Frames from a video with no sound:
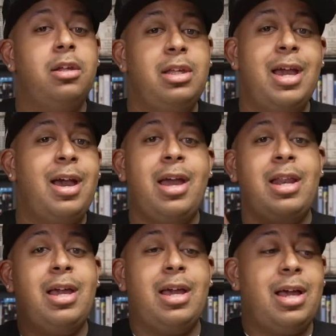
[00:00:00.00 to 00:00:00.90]
Yeah, it
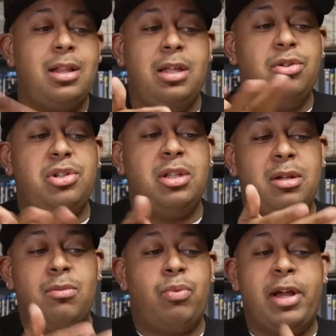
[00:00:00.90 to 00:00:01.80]
ain't got, and usually
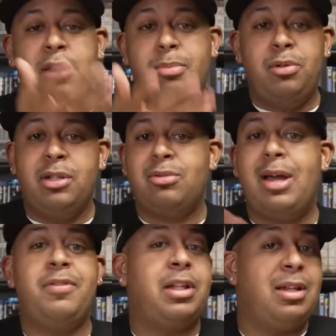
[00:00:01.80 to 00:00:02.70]
the regular Blu-rays will
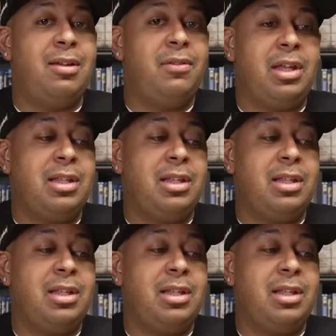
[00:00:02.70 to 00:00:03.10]
have like the DVD.